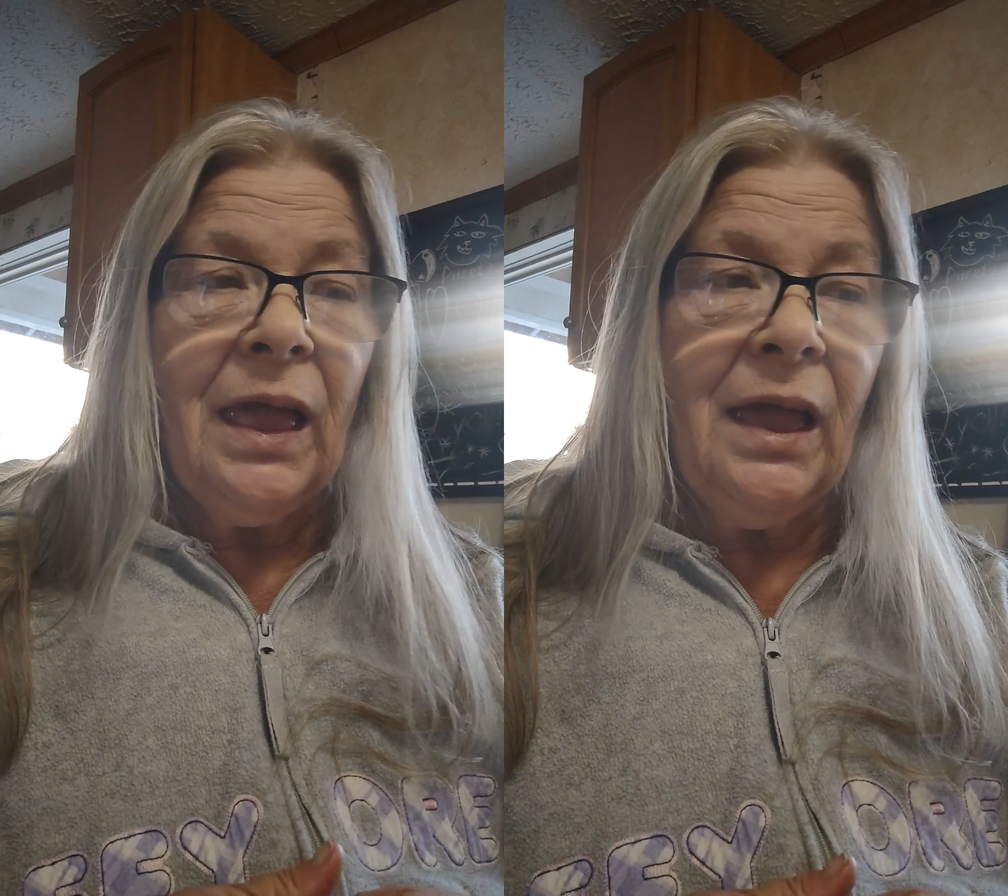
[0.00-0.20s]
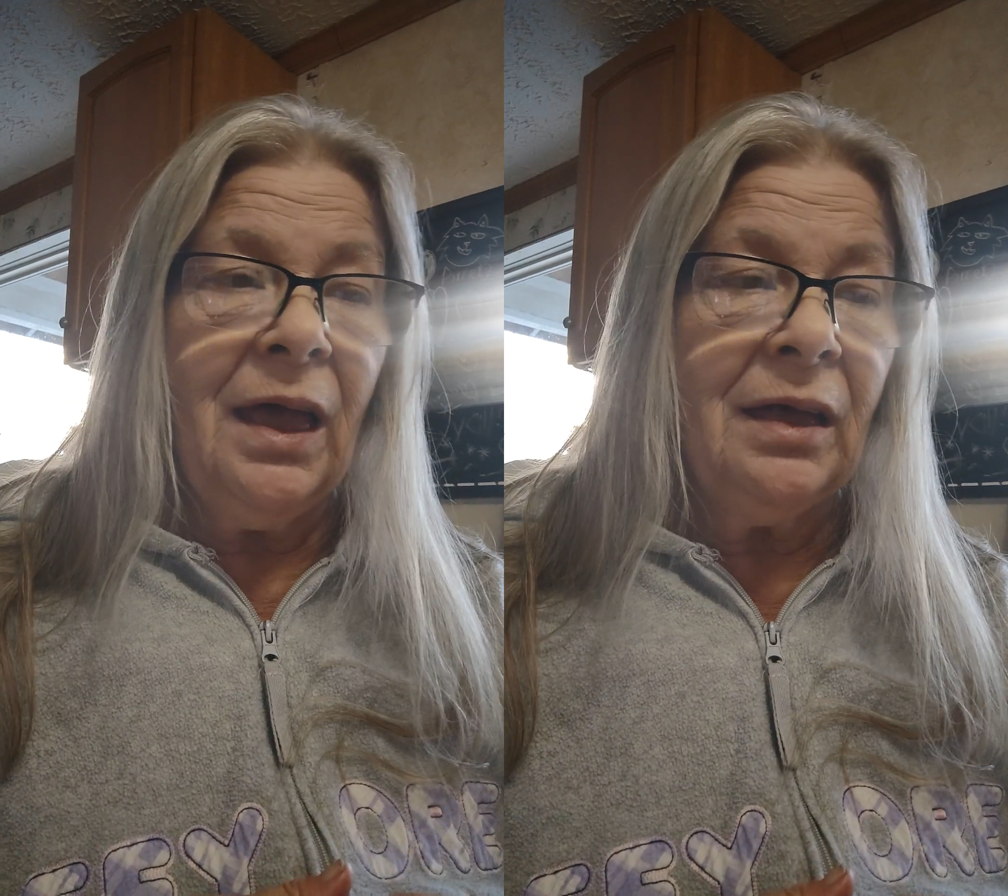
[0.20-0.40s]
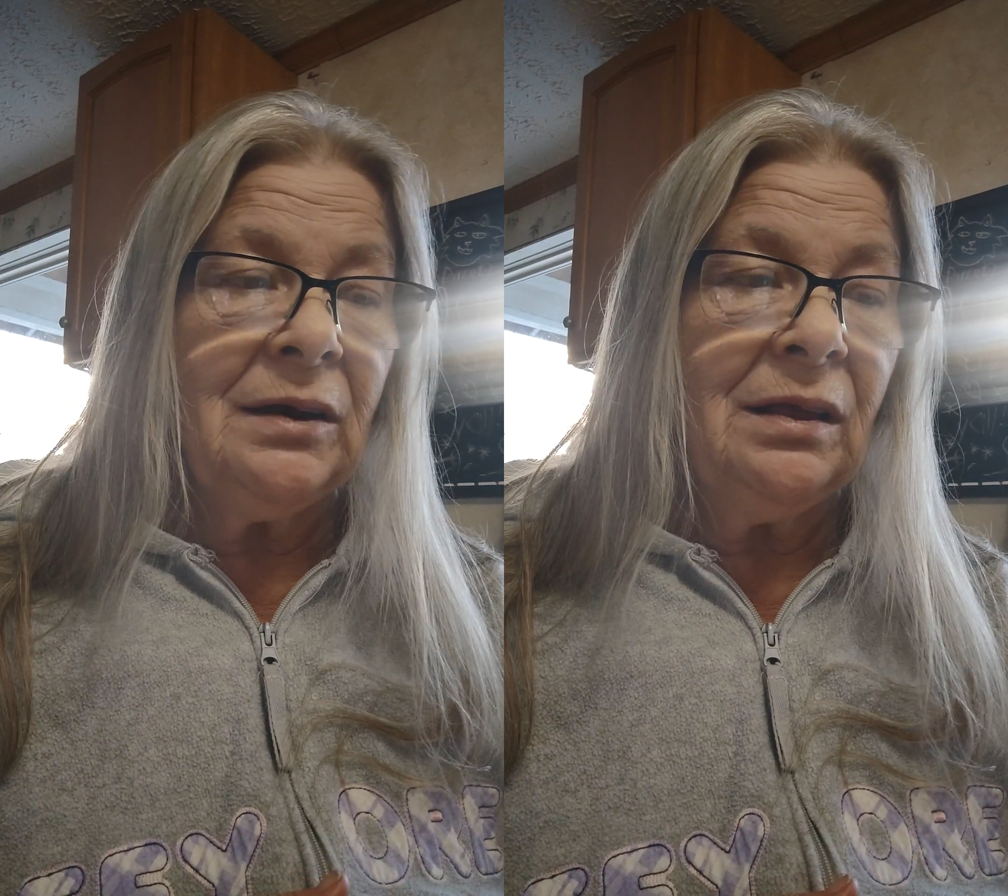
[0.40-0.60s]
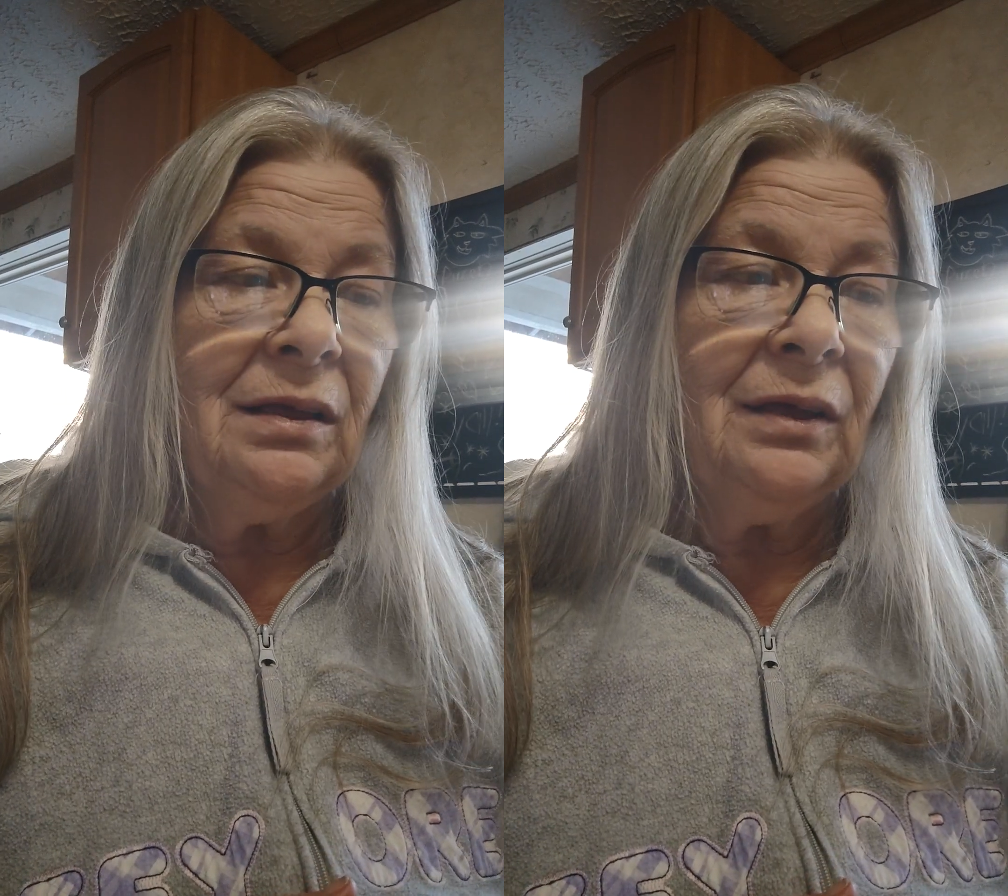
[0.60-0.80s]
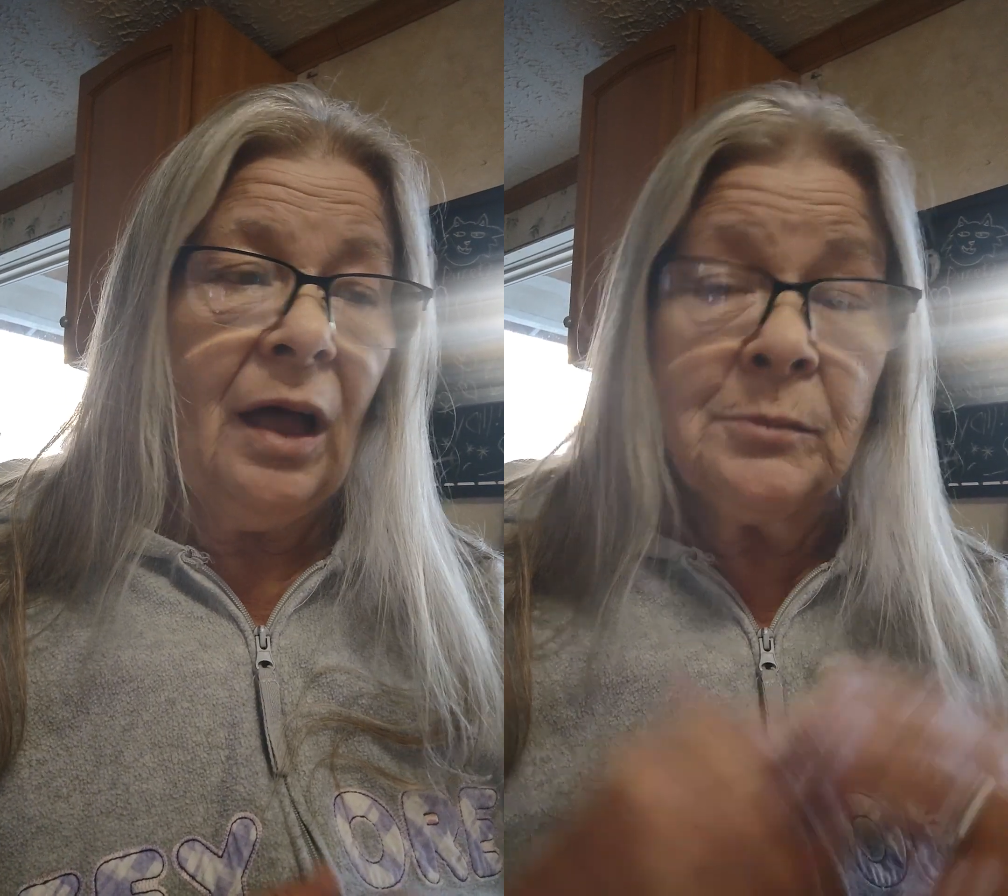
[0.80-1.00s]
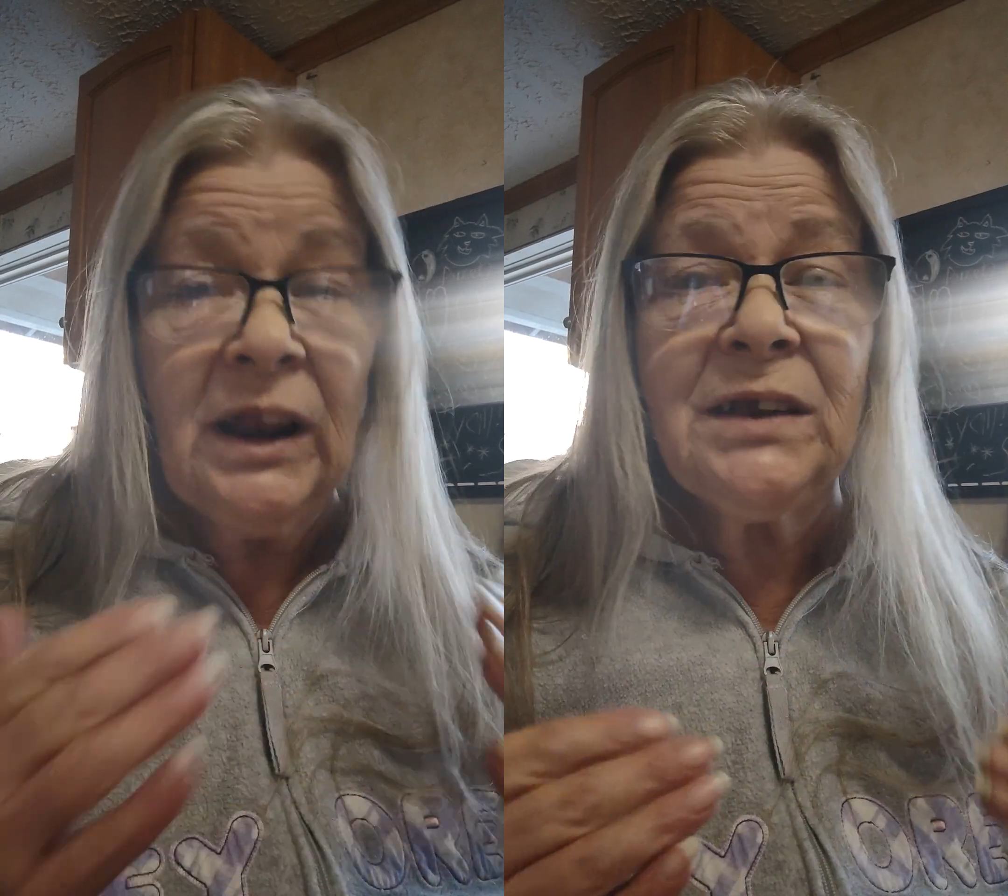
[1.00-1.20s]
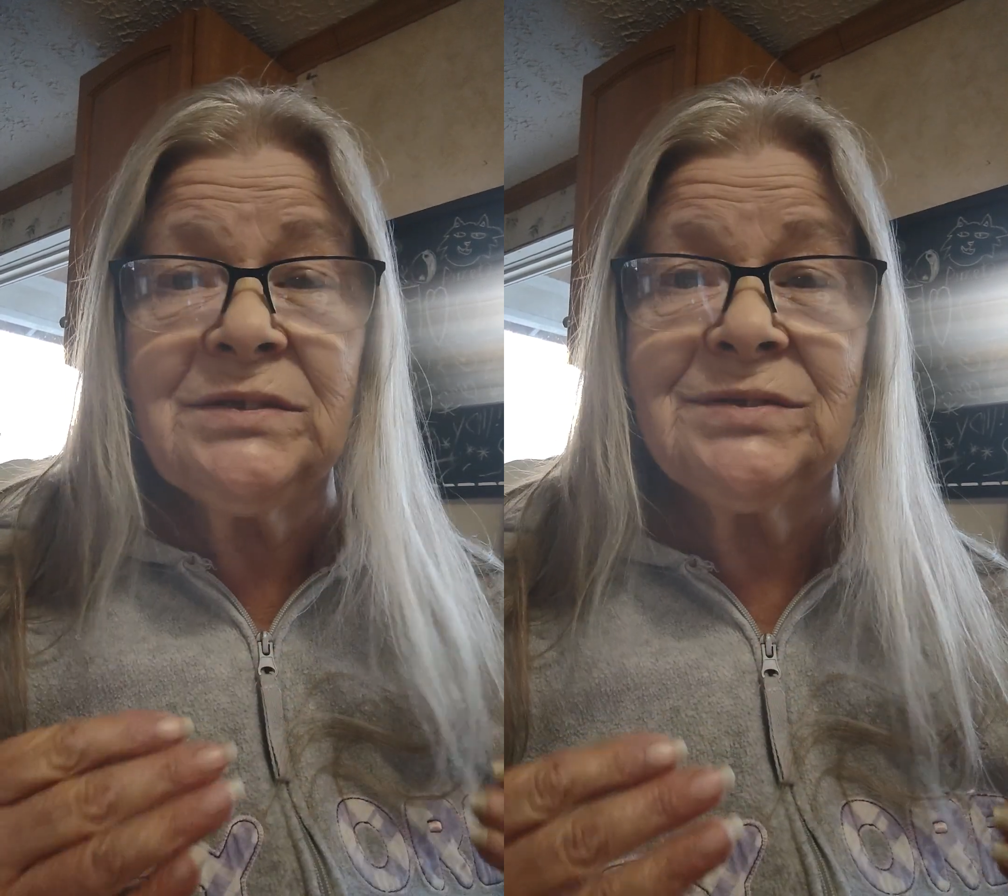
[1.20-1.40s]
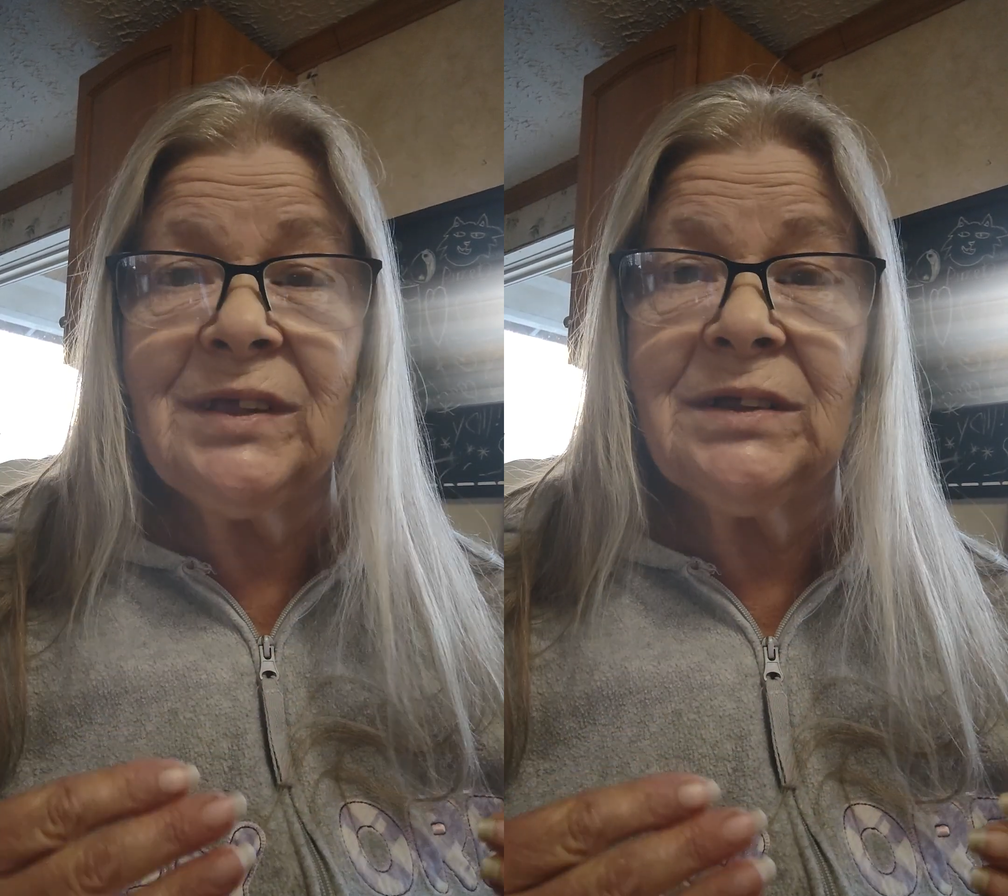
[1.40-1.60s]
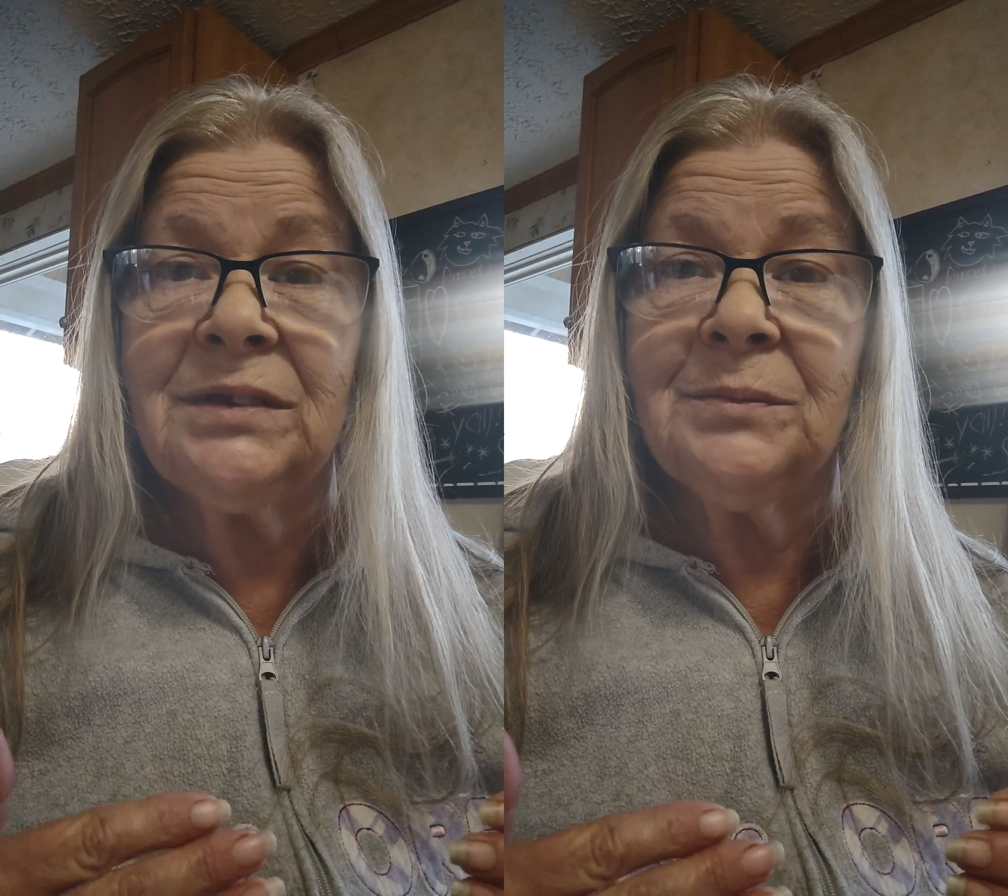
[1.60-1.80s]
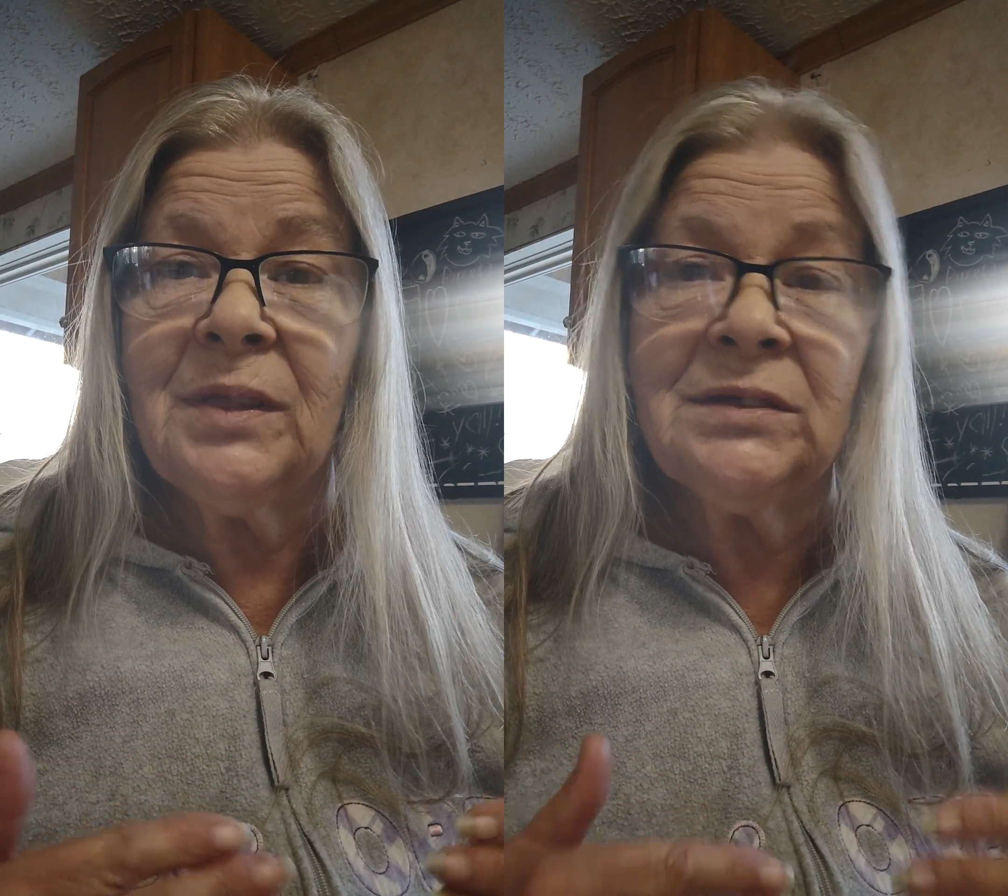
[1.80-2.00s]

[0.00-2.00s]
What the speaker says: And I'm glad to see it.